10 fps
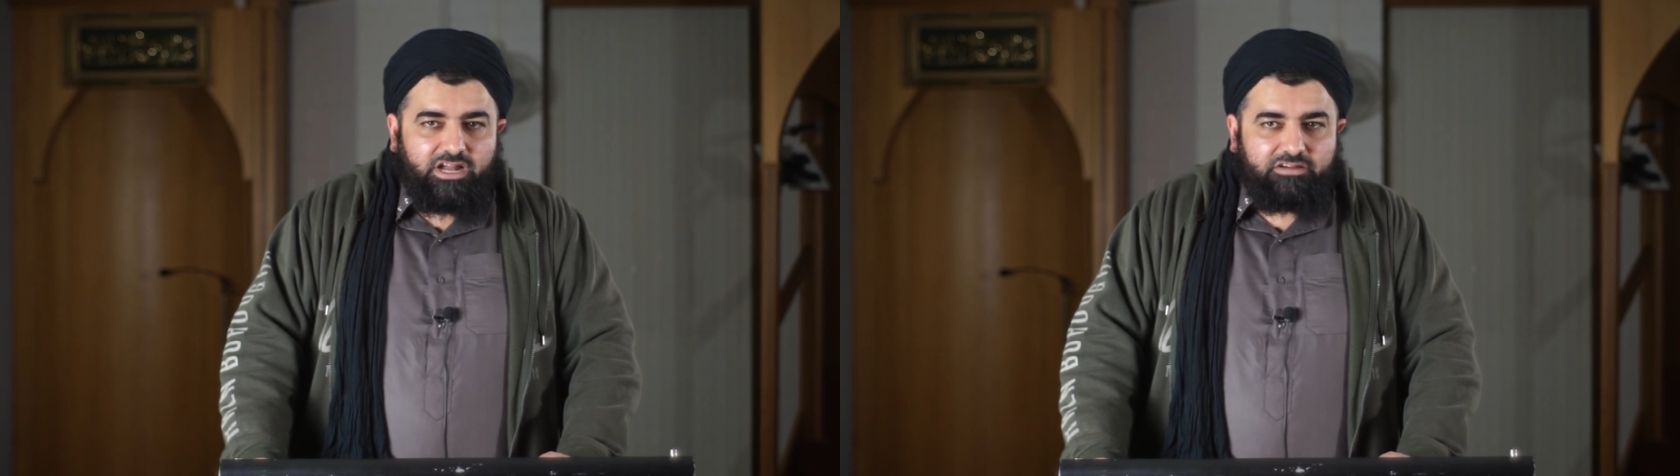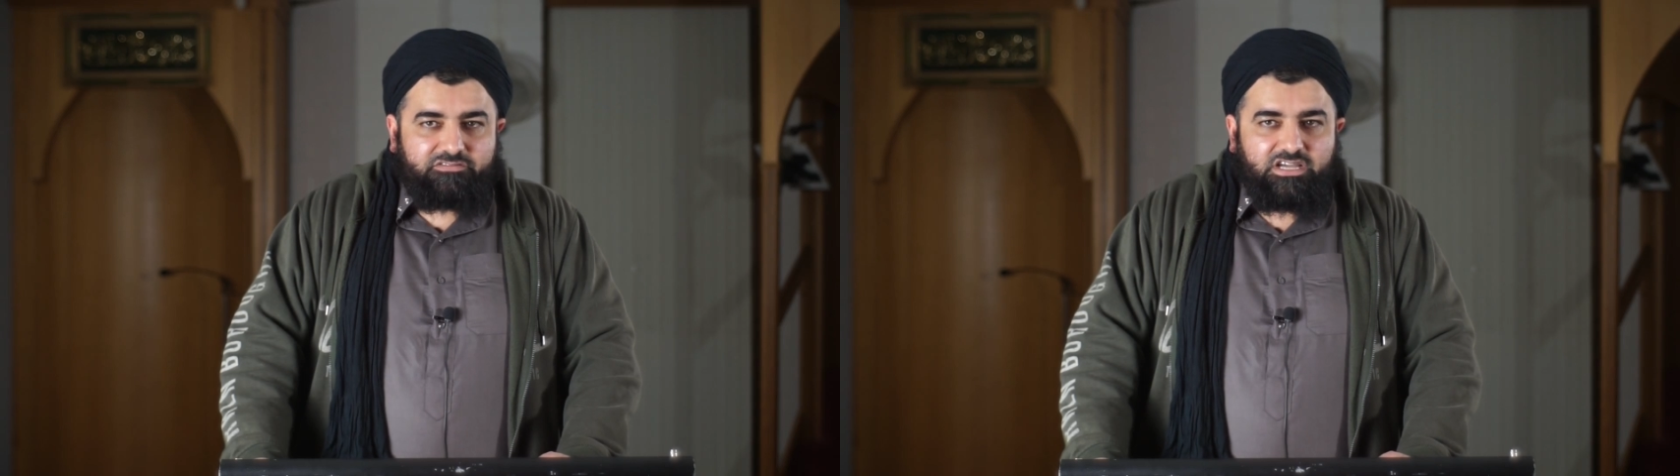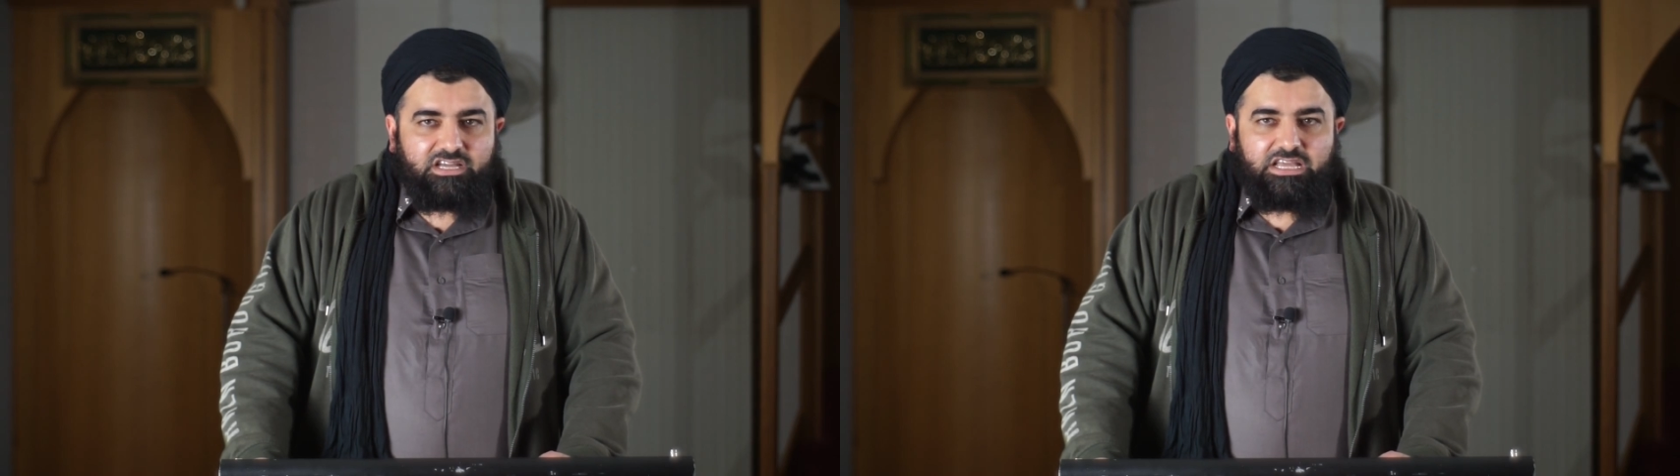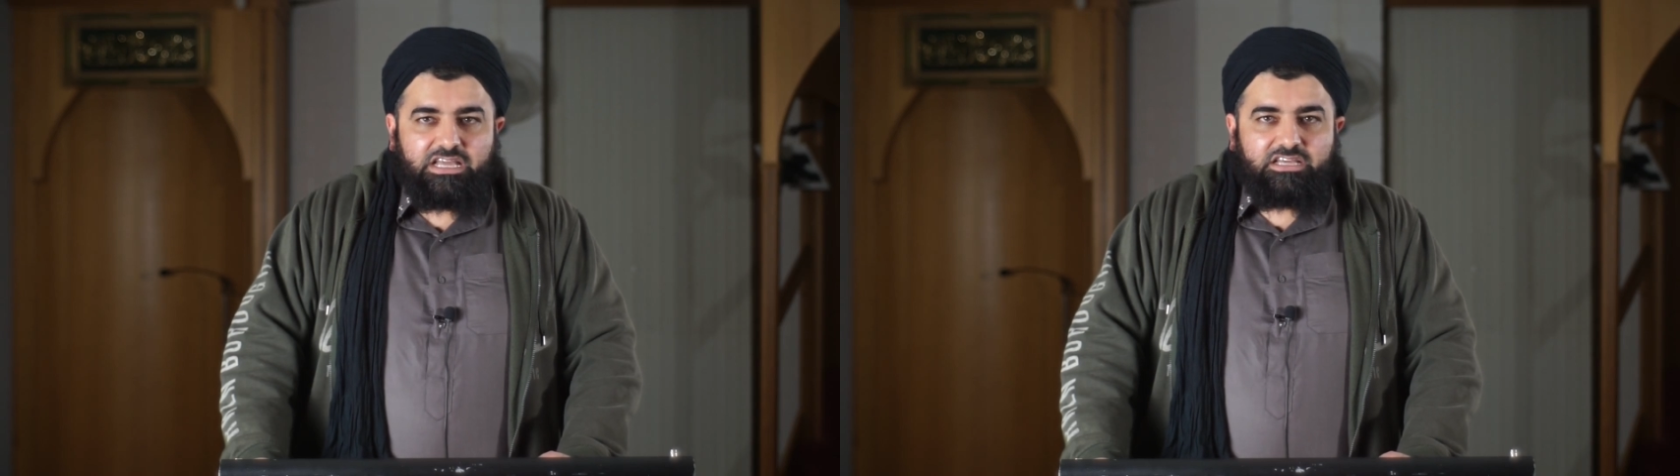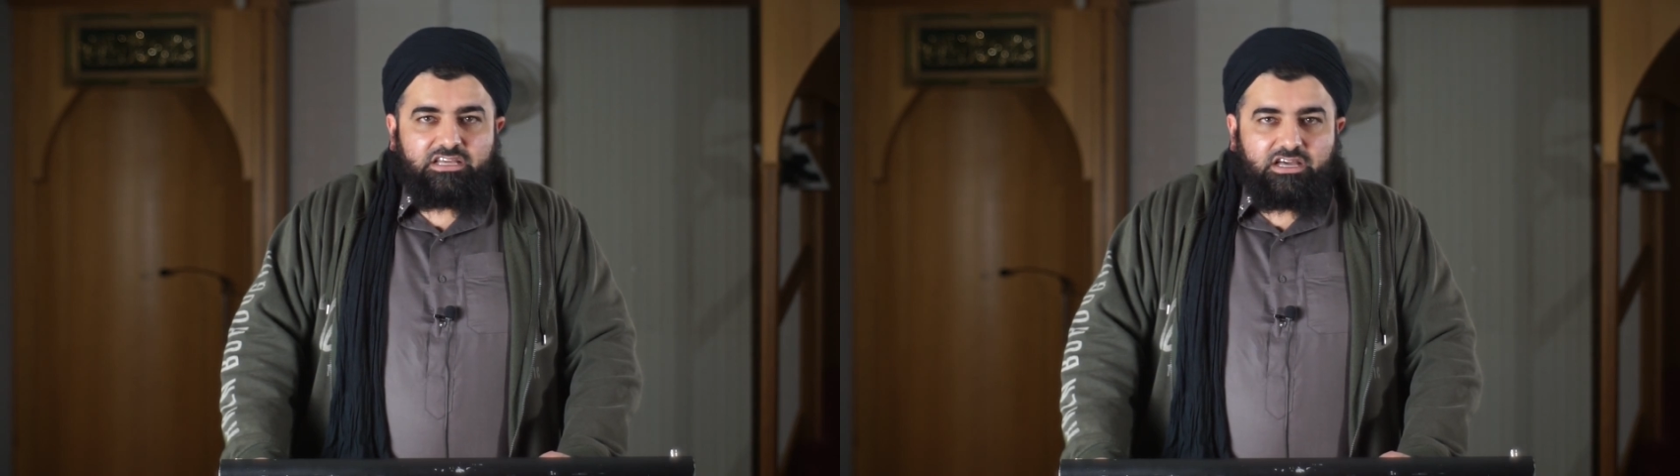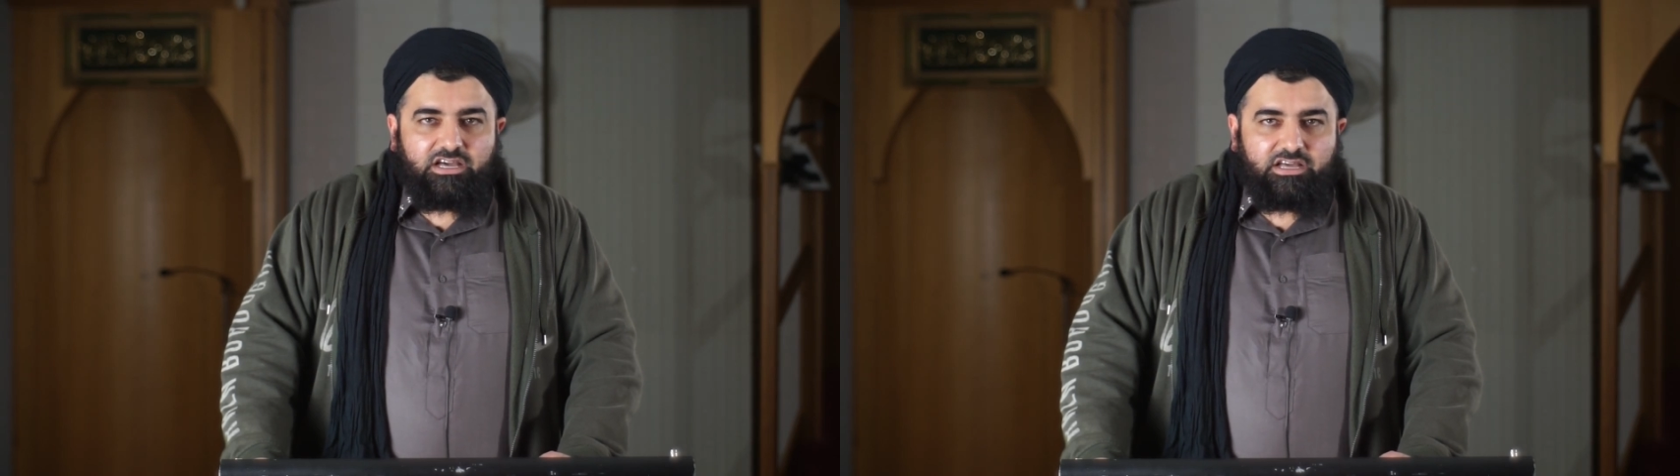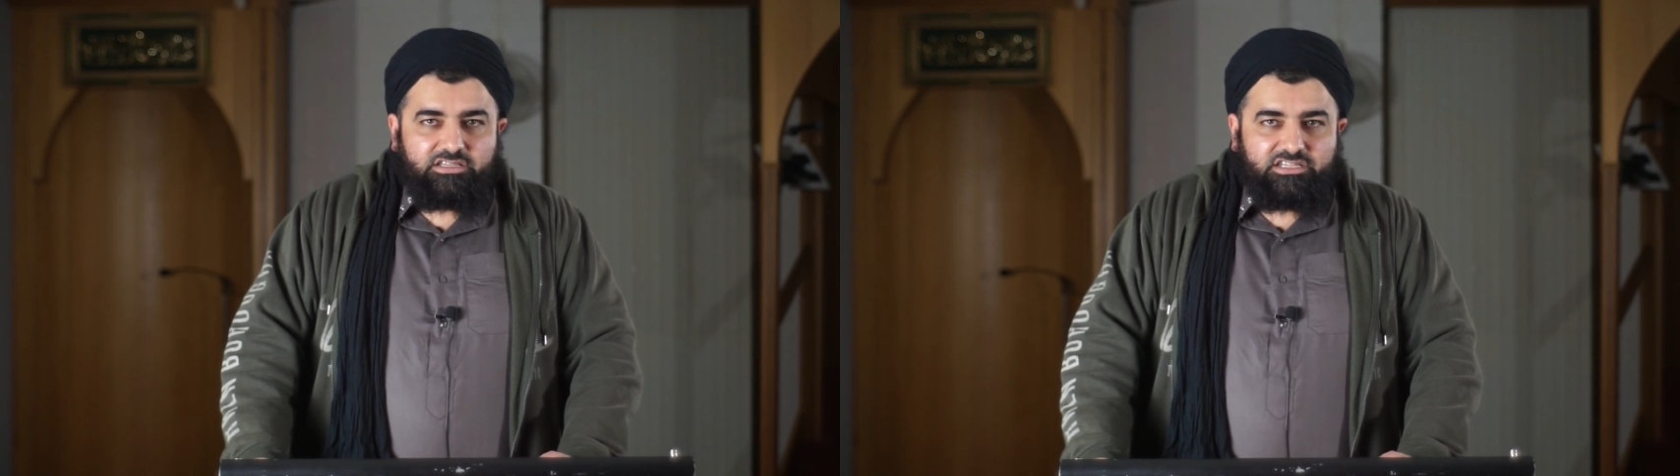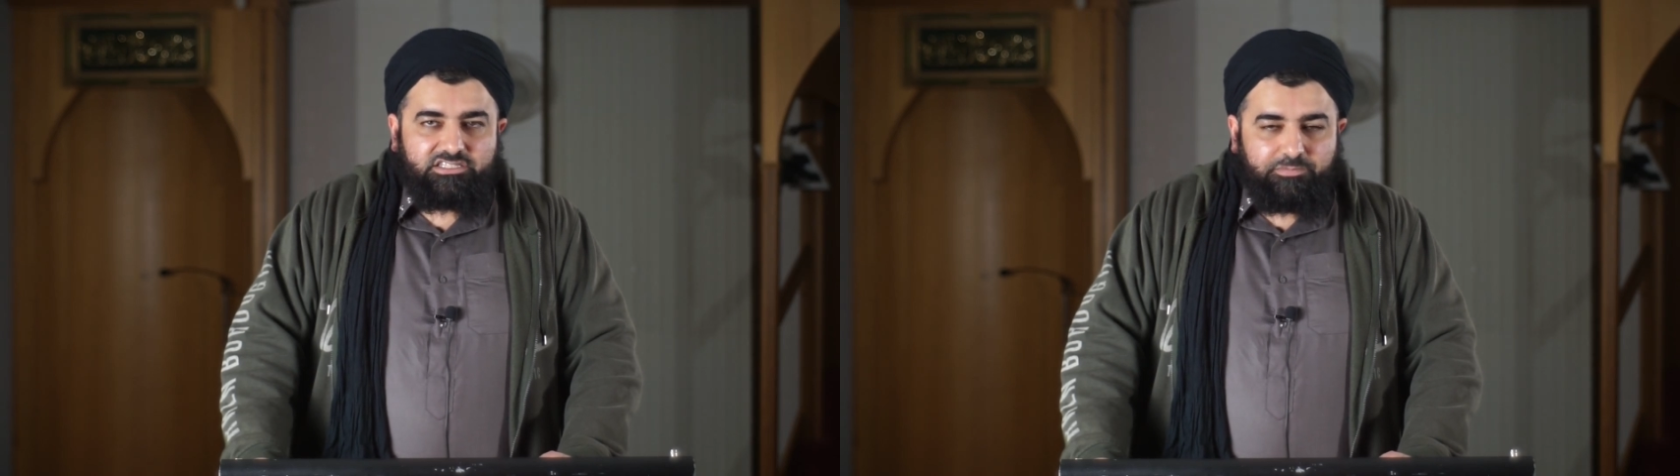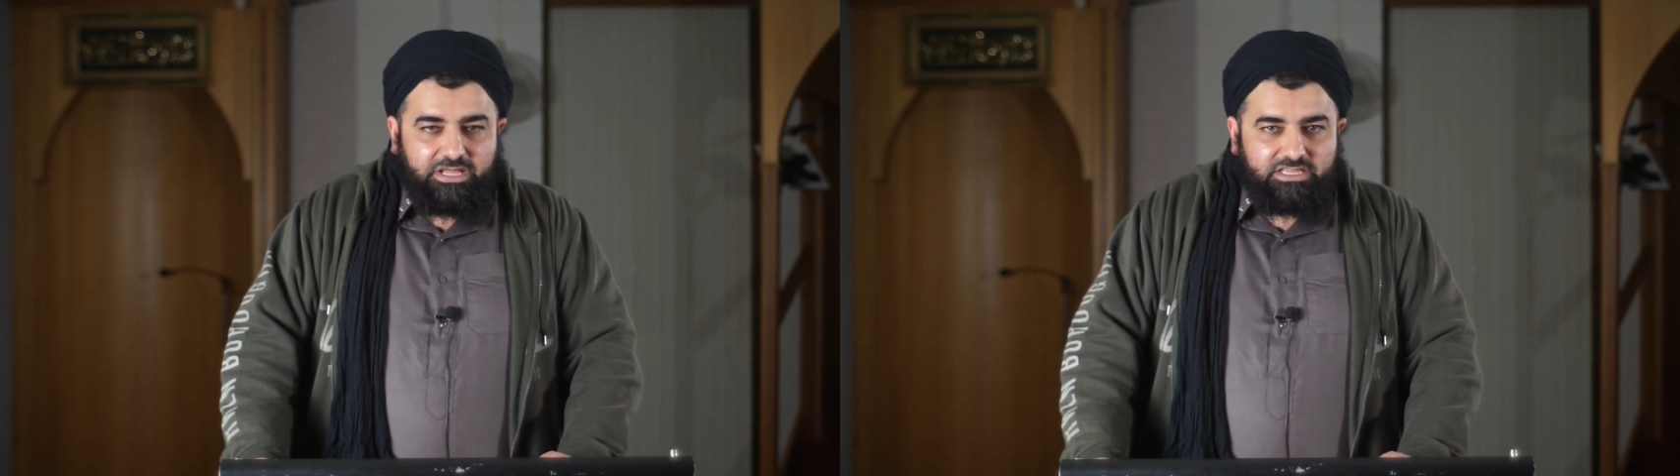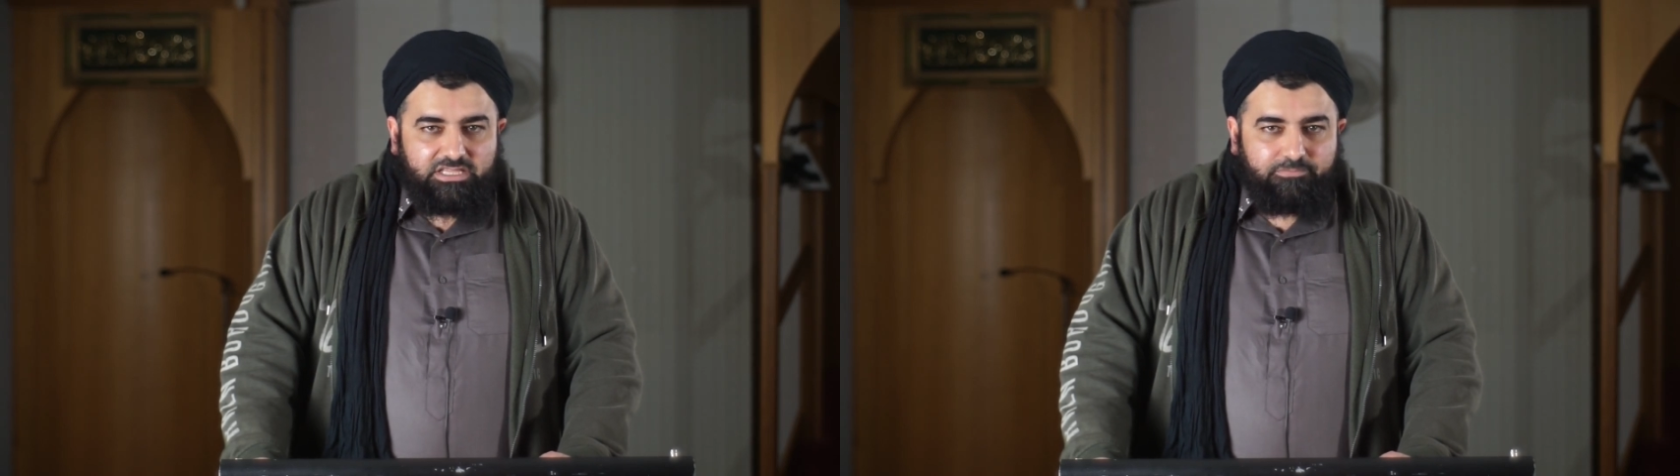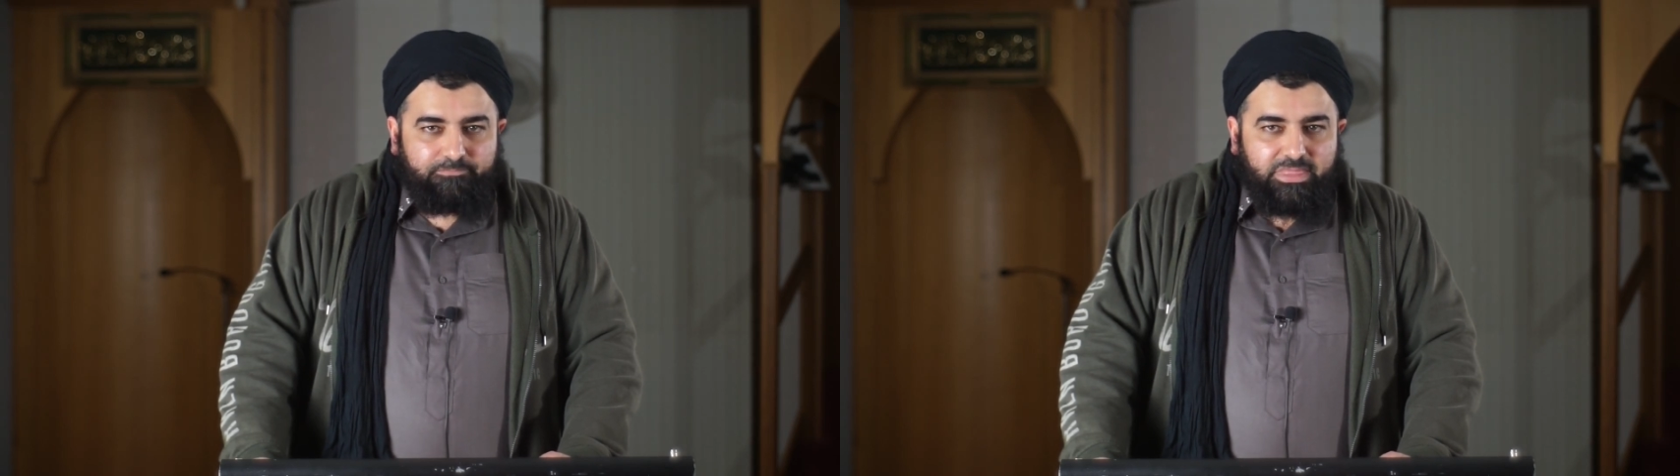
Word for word: and after uh, this month,